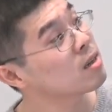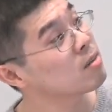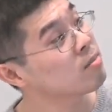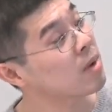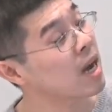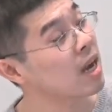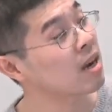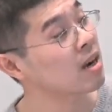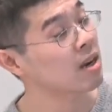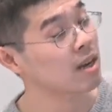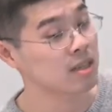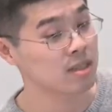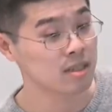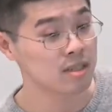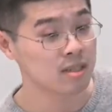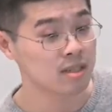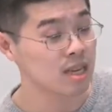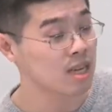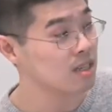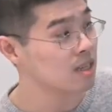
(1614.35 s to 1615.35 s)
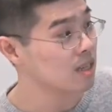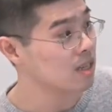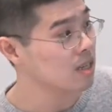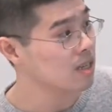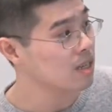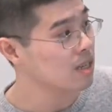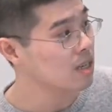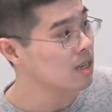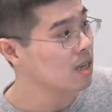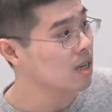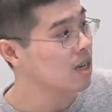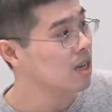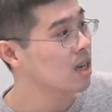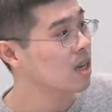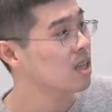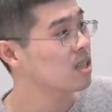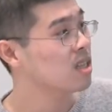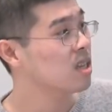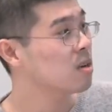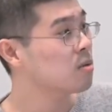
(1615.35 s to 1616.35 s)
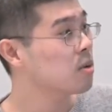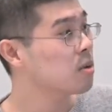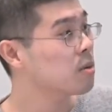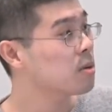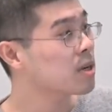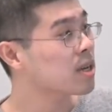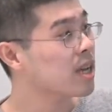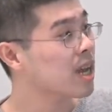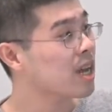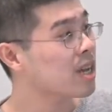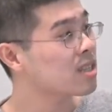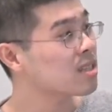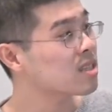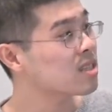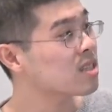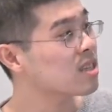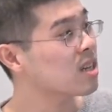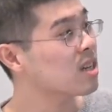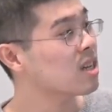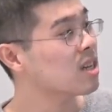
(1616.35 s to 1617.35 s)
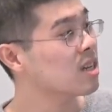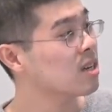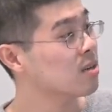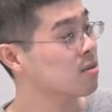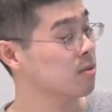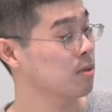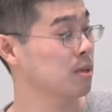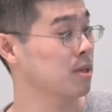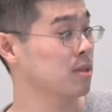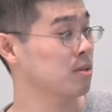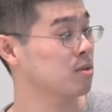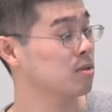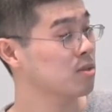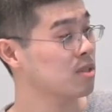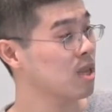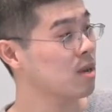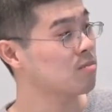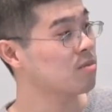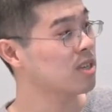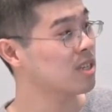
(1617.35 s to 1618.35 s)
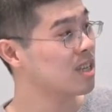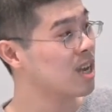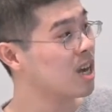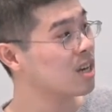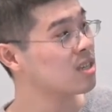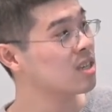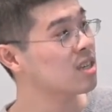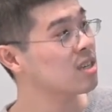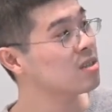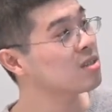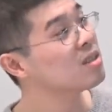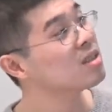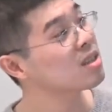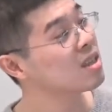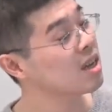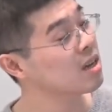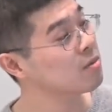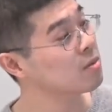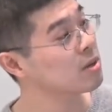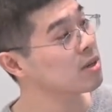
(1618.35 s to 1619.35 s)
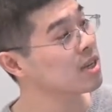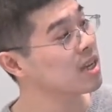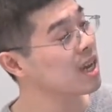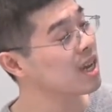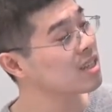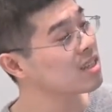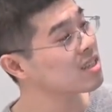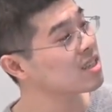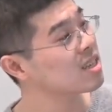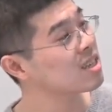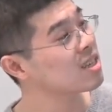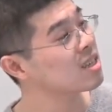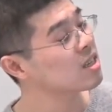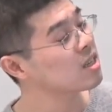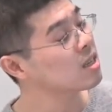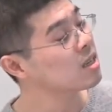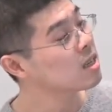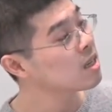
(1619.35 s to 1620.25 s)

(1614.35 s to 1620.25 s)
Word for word: buyer in this setting, then we will get, uh, we do some reduction and we'll get the